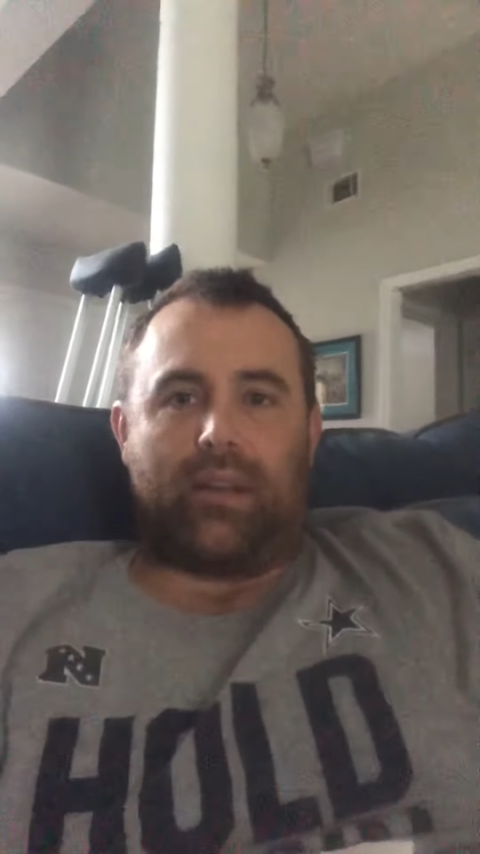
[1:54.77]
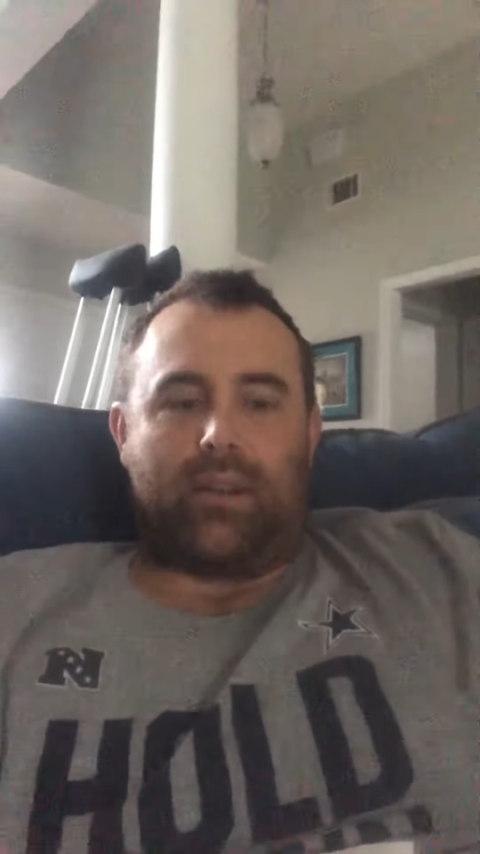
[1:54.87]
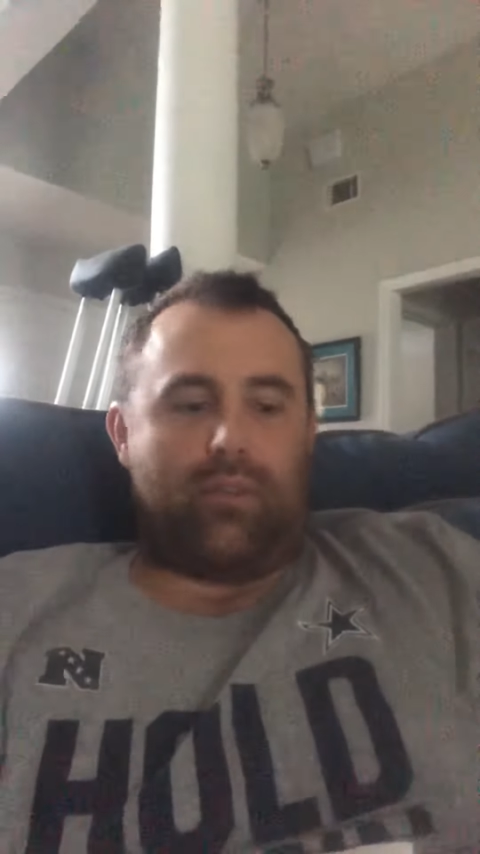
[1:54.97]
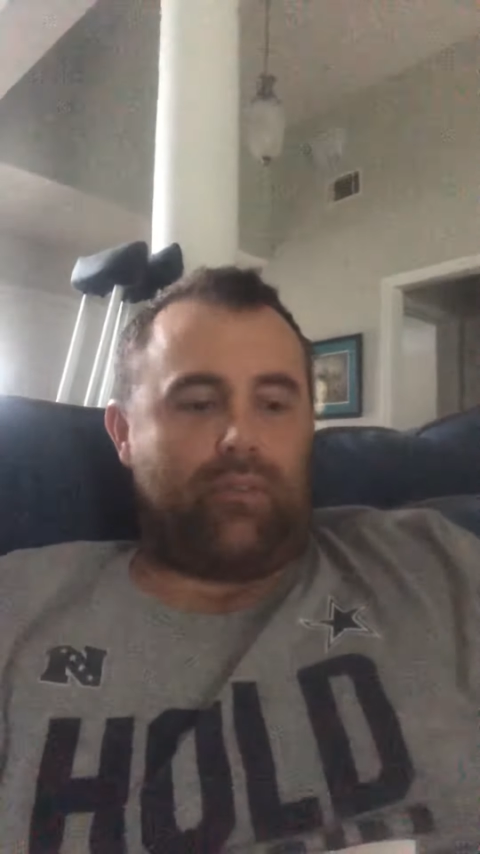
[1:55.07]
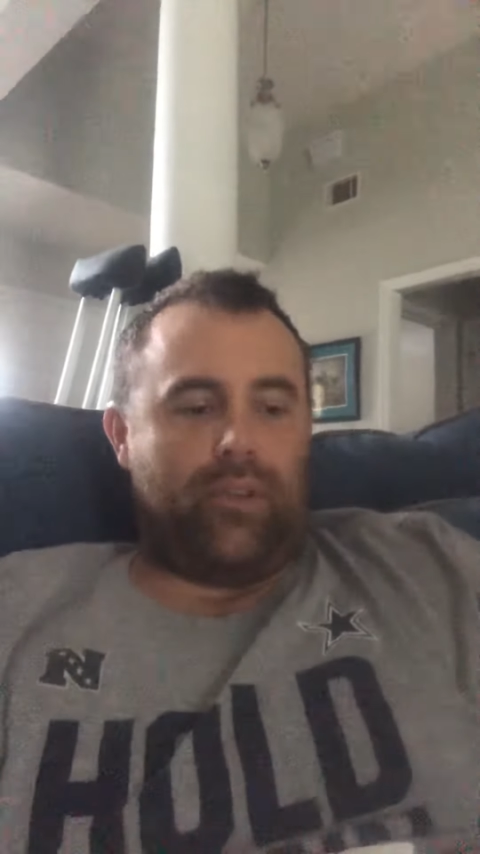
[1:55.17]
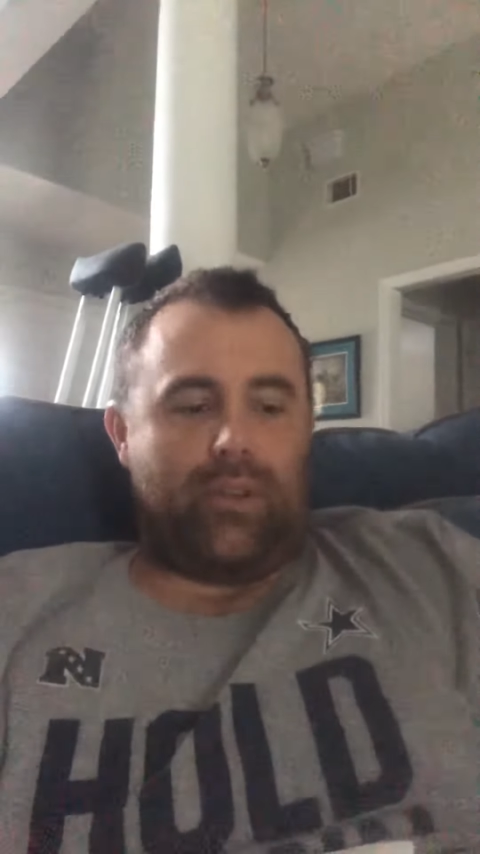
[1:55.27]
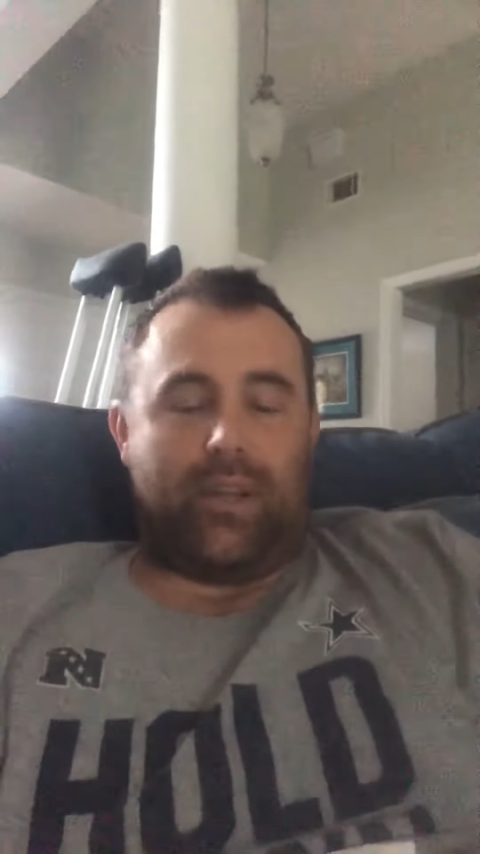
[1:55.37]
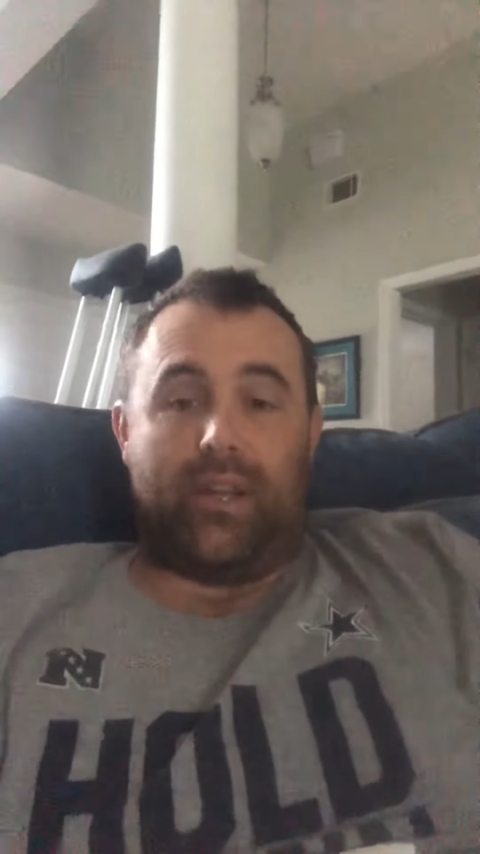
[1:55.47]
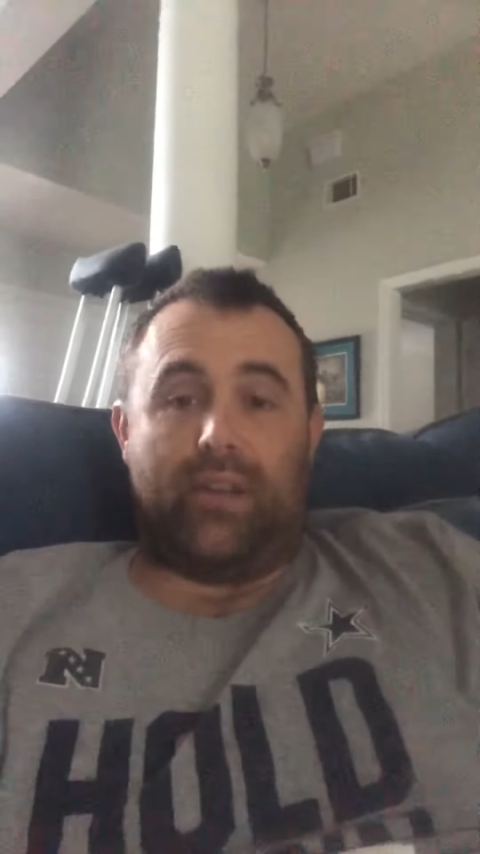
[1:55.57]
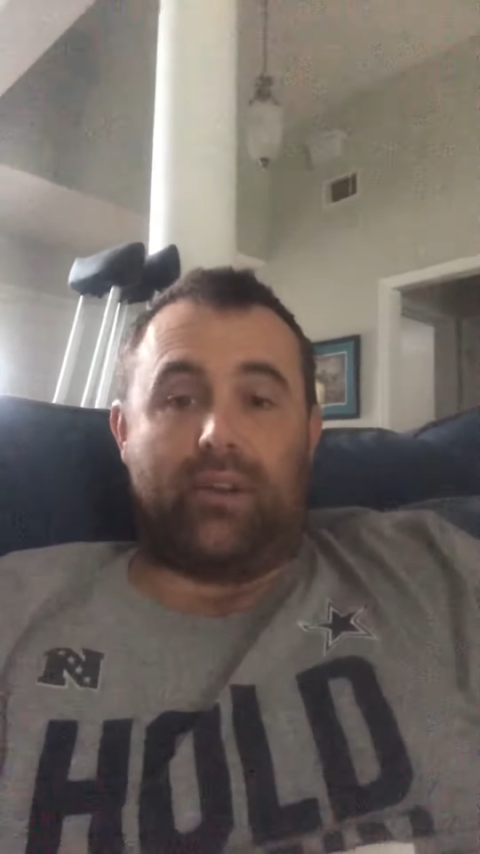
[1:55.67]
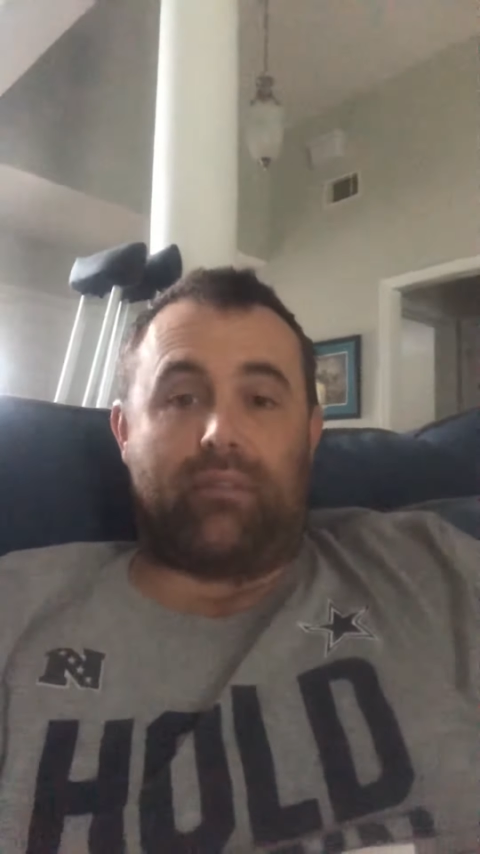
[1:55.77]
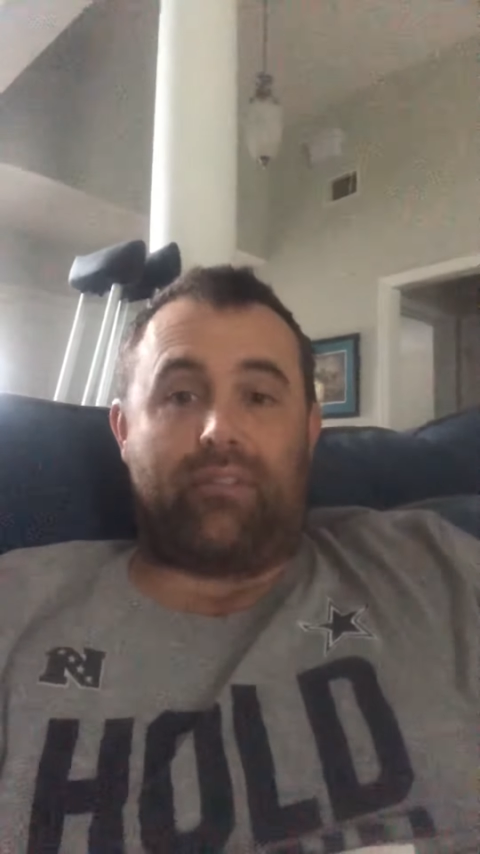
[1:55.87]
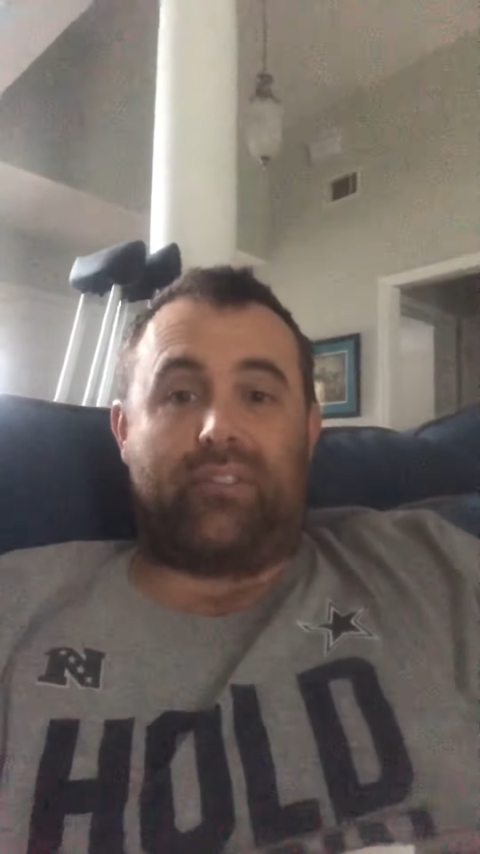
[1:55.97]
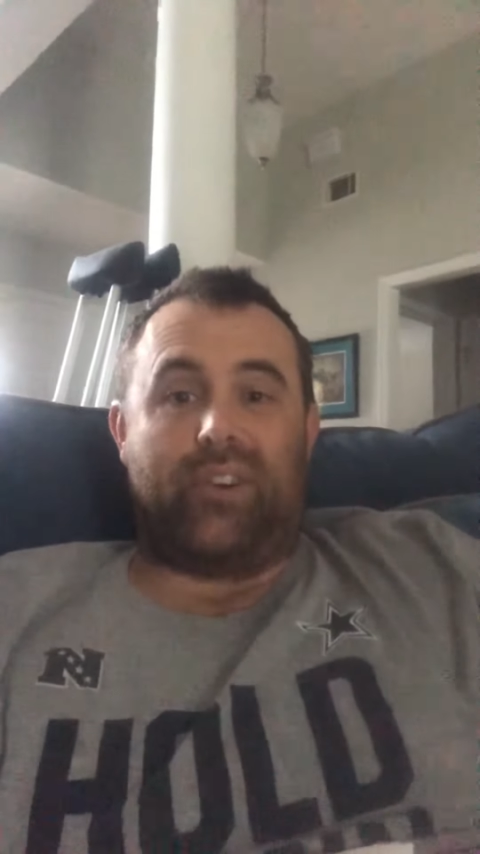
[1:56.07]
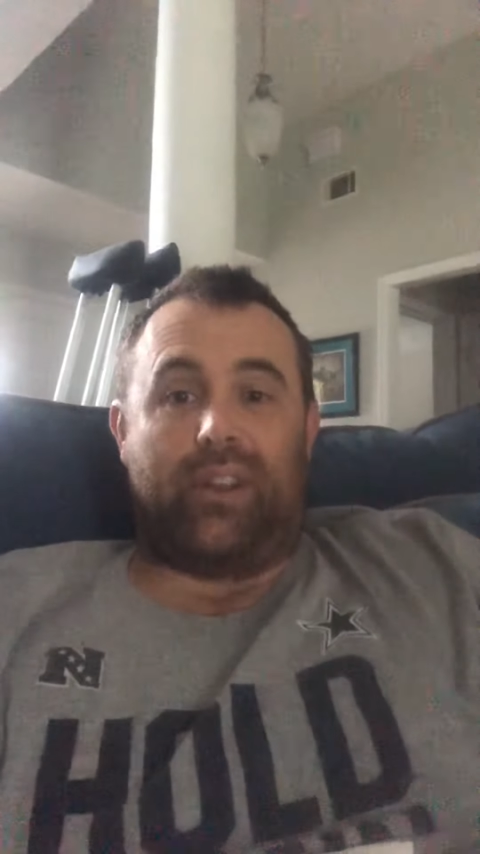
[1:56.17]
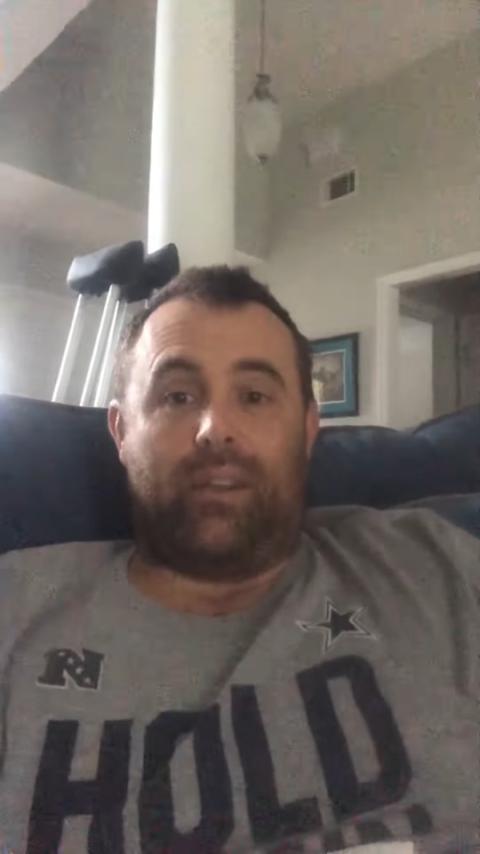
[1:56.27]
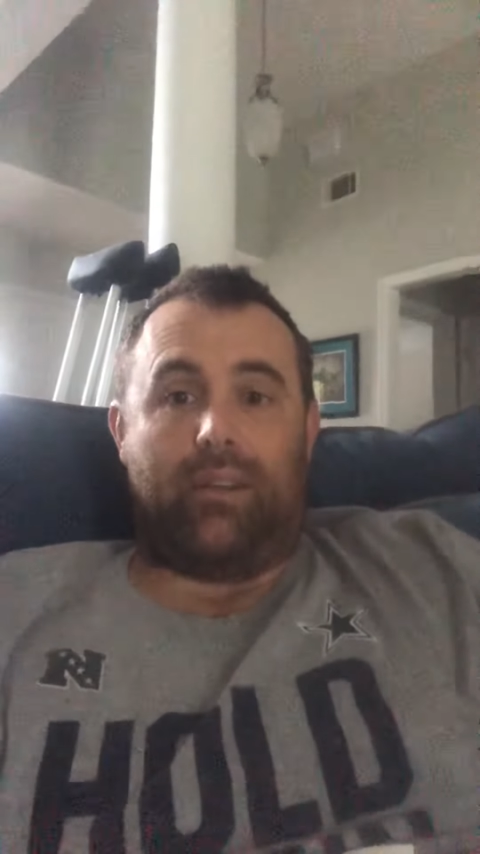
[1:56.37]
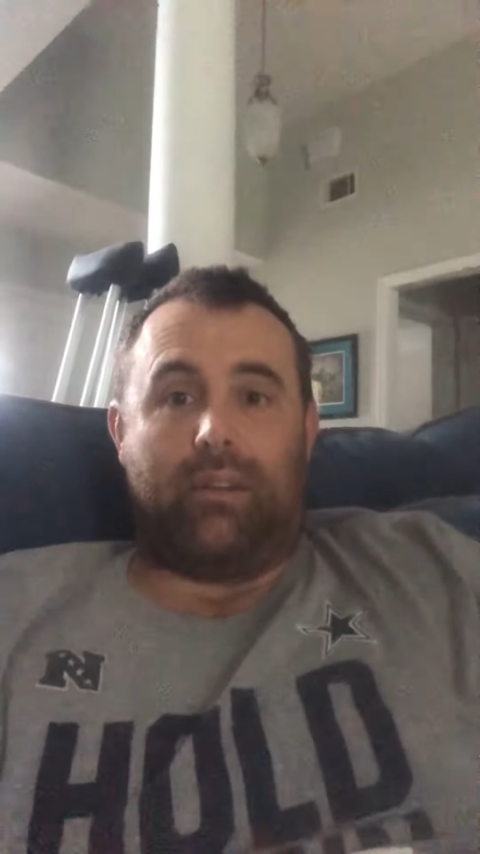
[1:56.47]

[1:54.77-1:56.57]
you feel it in your foot